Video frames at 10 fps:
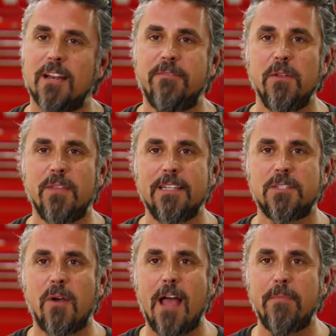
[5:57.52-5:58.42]
got a few things
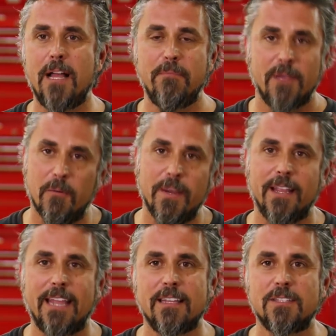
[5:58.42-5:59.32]
to wrap up, and we can
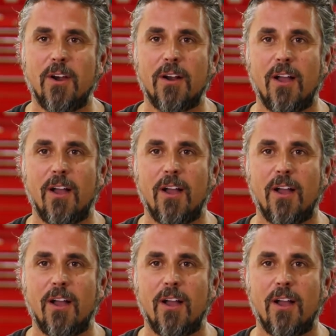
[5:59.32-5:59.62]
get this car to